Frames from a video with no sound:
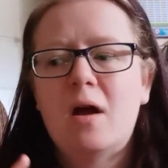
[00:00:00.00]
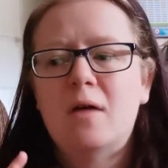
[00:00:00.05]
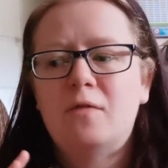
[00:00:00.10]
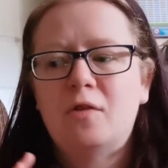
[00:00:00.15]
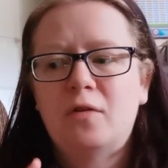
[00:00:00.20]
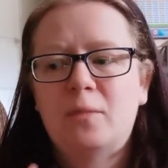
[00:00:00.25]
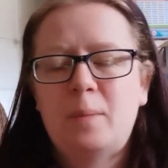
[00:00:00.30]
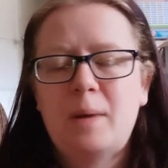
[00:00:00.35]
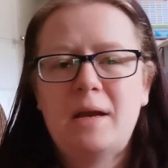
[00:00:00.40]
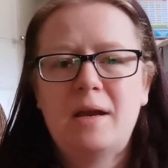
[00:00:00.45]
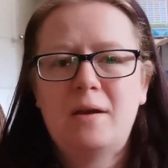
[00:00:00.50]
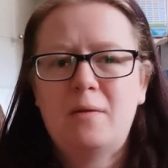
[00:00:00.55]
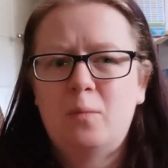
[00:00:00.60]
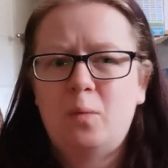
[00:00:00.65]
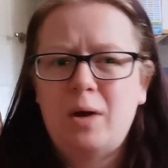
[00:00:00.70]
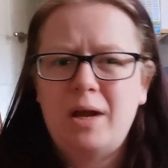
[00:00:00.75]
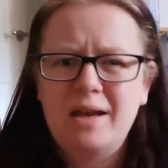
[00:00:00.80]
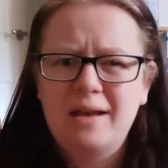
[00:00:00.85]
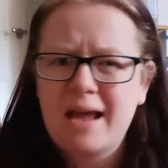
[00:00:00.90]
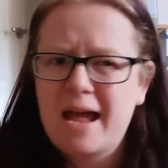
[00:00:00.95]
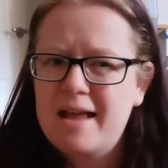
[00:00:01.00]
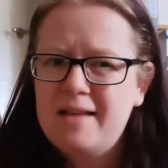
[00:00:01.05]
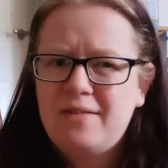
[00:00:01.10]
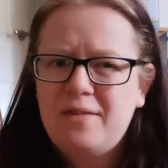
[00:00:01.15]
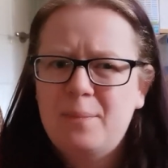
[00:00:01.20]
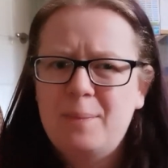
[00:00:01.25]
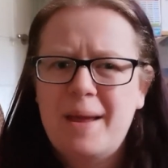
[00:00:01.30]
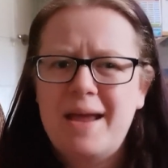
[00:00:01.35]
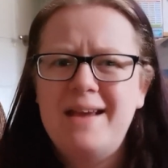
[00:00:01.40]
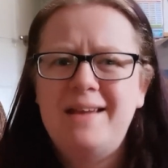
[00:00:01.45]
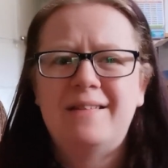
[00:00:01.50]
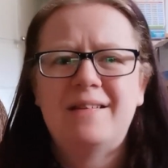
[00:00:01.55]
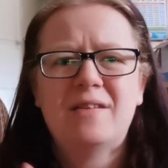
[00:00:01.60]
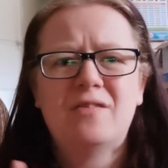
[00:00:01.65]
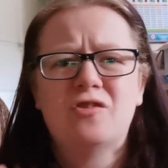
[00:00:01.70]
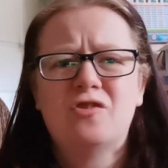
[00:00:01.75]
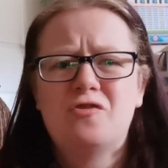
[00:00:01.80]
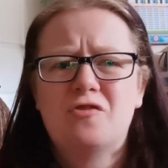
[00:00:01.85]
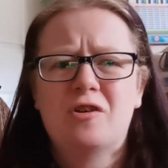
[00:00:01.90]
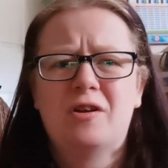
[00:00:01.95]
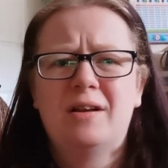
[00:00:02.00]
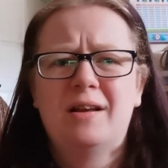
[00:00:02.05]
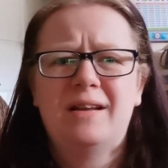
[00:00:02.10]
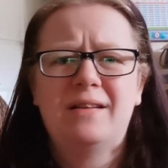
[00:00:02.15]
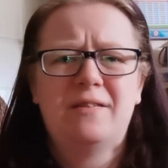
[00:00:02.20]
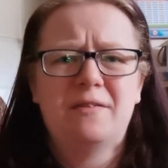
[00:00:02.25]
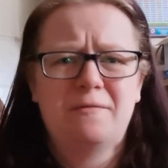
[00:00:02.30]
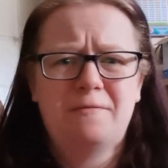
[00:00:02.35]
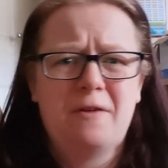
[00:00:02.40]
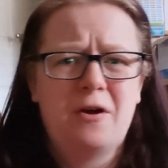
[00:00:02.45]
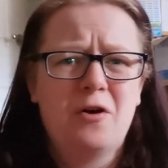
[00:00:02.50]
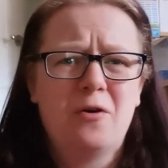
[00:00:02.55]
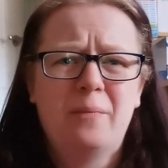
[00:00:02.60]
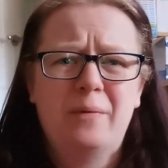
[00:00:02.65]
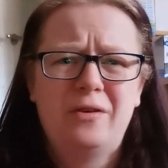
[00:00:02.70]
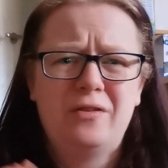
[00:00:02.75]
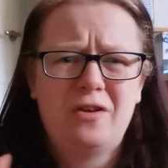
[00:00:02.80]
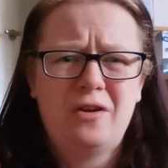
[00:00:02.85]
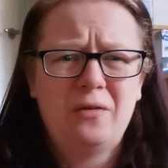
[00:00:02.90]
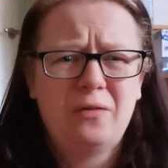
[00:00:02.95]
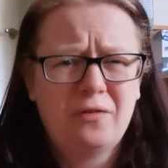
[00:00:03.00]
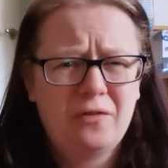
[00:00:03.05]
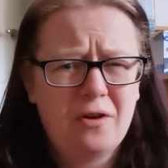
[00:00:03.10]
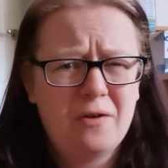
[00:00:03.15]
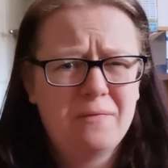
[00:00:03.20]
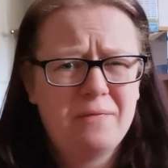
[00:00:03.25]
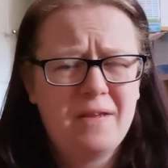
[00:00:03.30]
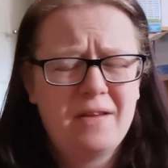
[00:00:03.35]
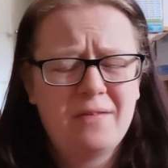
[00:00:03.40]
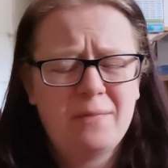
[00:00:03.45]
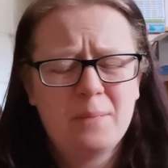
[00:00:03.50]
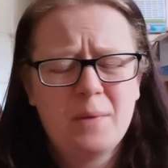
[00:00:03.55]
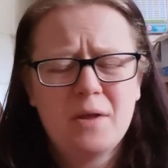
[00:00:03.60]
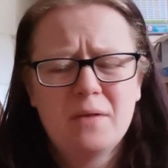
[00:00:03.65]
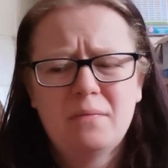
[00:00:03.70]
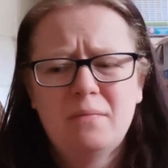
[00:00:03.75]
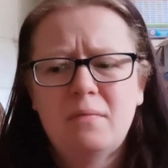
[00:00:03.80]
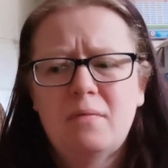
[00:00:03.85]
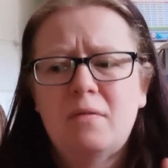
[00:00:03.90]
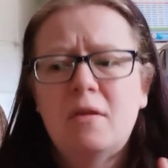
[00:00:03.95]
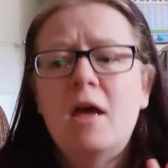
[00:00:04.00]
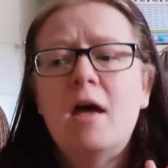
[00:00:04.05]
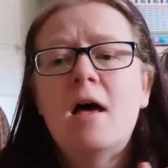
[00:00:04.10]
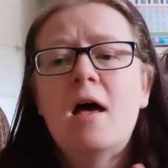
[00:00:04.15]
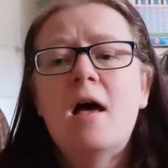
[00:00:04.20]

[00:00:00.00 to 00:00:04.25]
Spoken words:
I've just been in a weird headspace and struggling to film and do stuff this month.